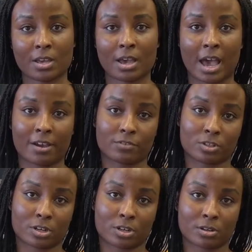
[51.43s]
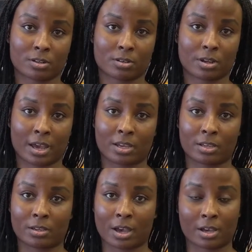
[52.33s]
After
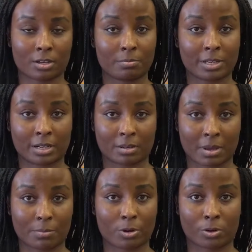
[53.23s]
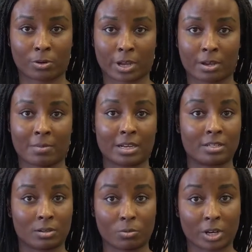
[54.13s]
I uh, completed my program, I
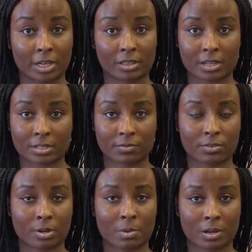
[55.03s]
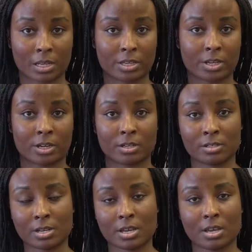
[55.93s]
did work in London for about a year
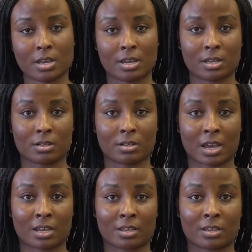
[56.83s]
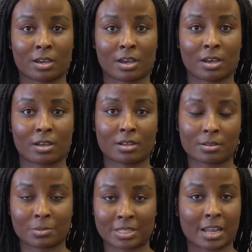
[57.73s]
and I uh,
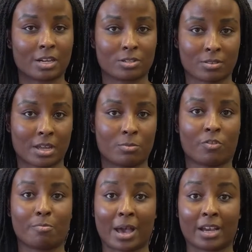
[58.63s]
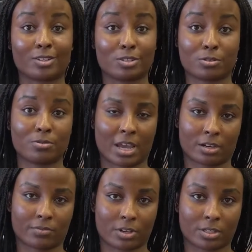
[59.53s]
decided to then move back to
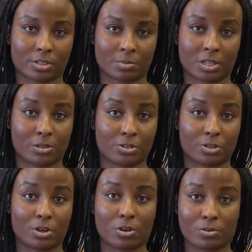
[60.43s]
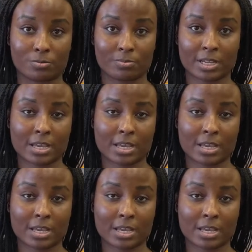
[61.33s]
Niagara Falls to be closer to home.